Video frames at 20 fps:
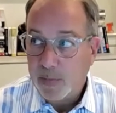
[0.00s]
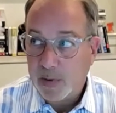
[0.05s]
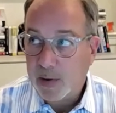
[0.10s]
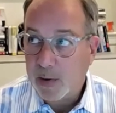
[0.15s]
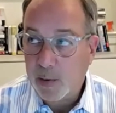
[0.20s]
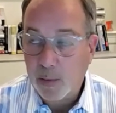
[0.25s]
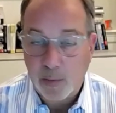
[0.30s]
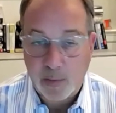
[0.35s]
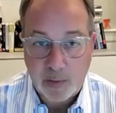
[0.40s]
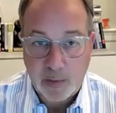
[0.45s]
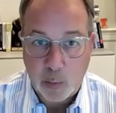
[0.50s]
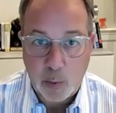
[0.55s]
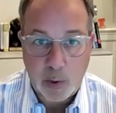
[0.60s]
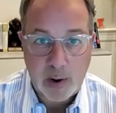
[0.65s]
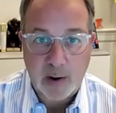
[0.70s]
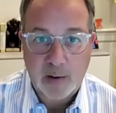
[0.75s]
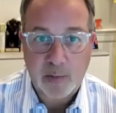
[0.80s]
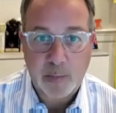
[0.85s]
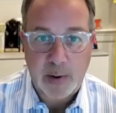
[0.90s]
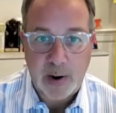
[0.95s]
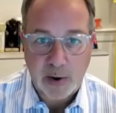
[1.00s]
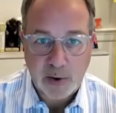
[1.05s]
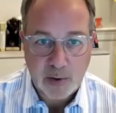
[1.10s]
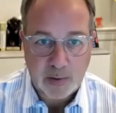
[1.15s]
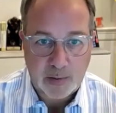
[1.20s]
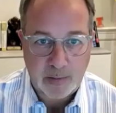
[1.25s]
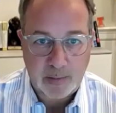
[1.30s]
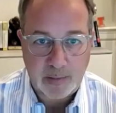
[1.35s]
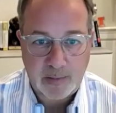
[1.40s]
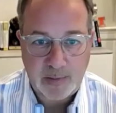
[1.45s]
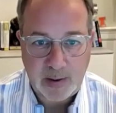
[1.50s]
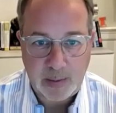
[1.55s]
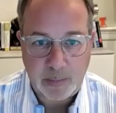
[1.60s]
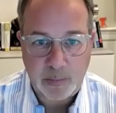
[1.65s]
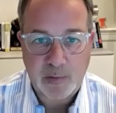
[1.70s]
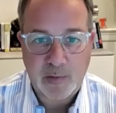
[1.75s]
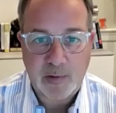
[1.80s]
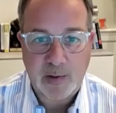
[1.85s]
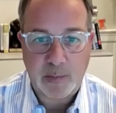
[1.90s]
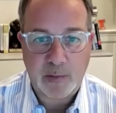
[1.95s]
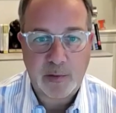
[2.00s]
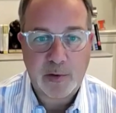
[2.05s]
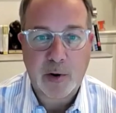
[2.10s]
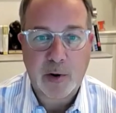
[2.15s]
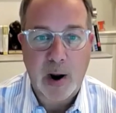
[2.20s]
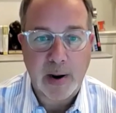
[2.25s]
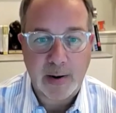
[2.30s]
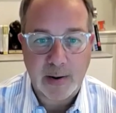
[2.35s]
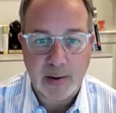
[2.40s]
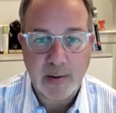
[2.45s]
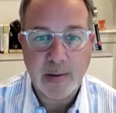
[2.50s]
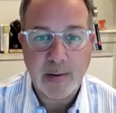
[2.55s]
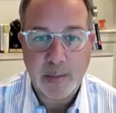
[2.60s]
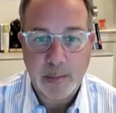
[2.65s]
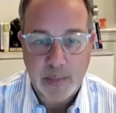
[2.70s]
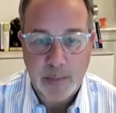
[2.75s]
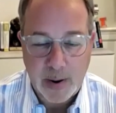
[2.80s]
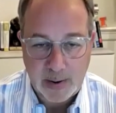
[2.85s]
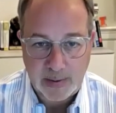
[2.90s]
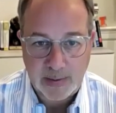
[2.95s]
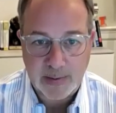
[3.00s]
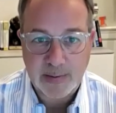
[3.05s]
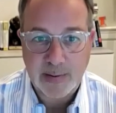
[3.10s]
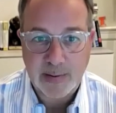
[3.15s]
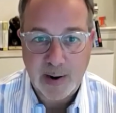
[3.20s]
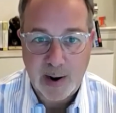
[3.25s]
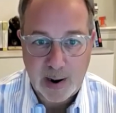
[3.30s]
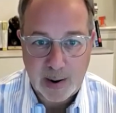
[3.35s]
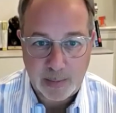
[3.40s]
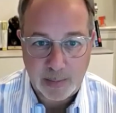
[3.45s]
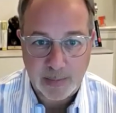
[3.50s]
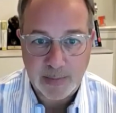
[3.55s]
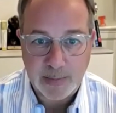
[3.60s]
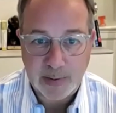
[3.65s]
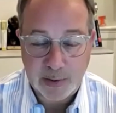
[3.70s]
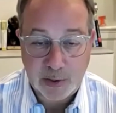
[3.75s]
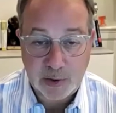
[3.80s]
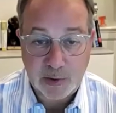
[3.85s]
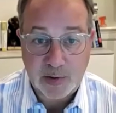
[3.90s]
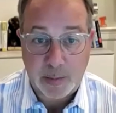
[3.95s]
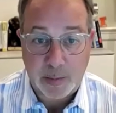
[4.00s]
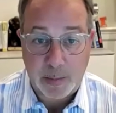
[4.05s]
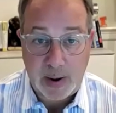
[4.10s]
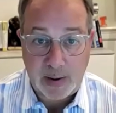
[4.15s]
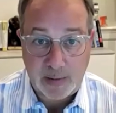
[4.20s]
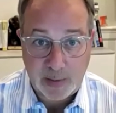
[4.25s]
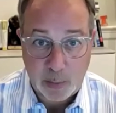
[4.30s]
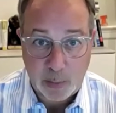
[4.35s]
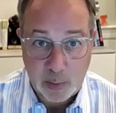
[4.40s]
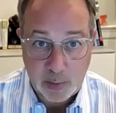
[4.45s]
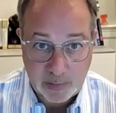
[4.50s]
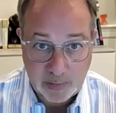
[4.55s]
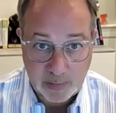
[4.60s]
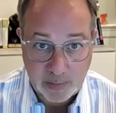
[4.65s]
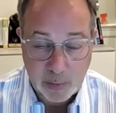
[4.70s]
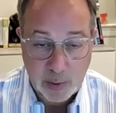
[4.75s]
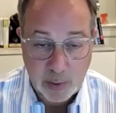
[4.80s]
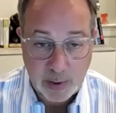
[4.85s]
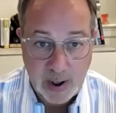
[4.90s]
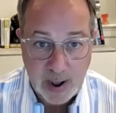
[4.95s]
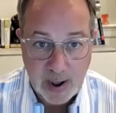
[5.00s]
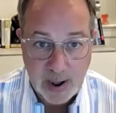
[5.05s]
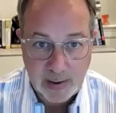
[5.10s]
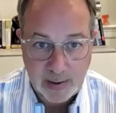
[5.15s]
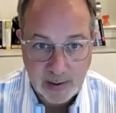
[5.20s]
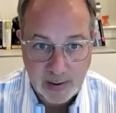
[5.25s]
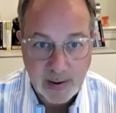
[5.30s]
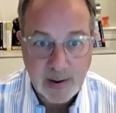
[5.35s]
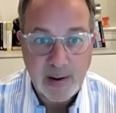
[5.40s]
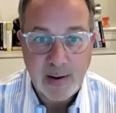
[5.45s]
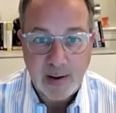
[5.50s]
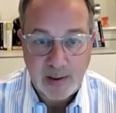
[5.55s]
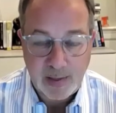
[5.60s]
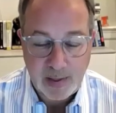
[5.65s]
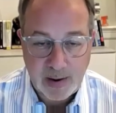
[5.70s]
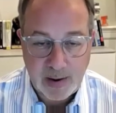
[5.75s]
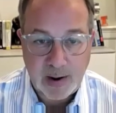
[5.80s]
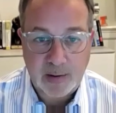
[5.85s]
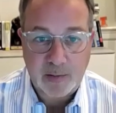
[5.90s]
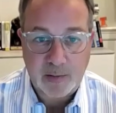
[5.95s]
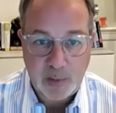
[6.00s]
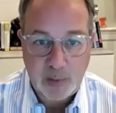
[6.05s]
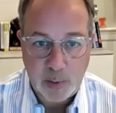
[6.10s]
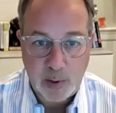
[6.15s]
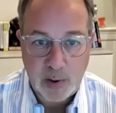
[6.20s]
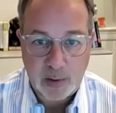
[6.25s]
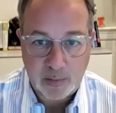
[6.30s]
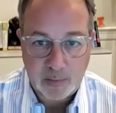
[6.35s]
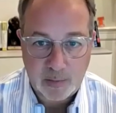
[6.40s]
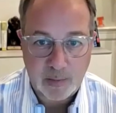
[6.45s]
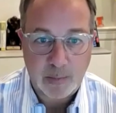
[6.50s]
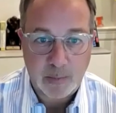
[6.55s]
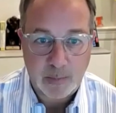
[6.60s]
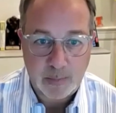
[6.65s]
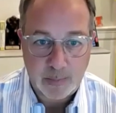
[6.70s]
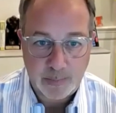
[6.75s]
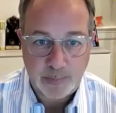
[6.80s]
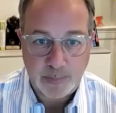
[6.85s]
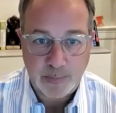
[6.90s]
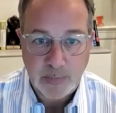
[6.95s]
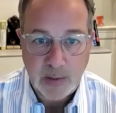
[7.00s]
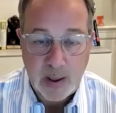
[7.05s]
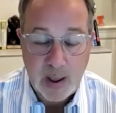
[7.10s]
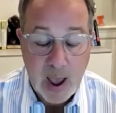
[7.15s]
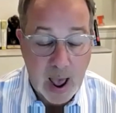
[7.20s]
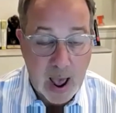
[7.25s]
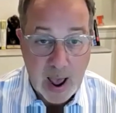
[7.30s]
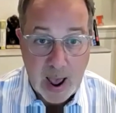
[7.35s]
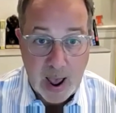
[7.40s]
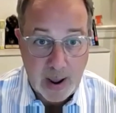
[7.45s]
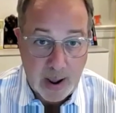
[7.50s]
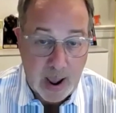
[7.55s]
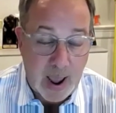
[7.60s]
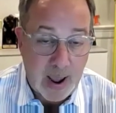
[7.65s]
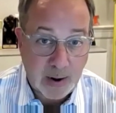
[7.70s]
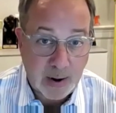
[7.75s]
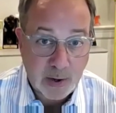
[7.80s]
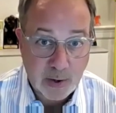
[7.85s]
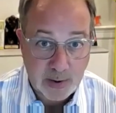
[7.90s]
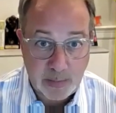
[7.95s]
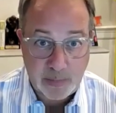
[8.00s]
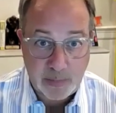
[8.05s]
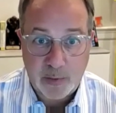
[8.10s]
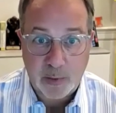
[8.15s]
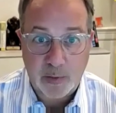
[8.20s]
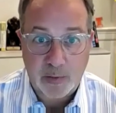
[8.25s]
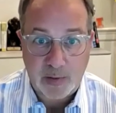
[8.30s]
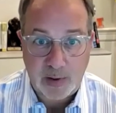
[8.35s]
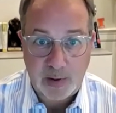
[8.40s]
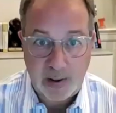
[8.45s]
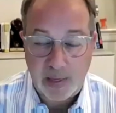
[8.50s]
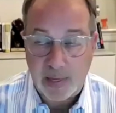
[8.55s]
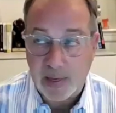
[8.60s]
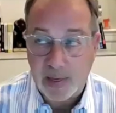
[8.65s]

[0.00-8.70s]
to use the word exponential seems trite, but it's just amazing where this is going to head in the next few years. I actually foresee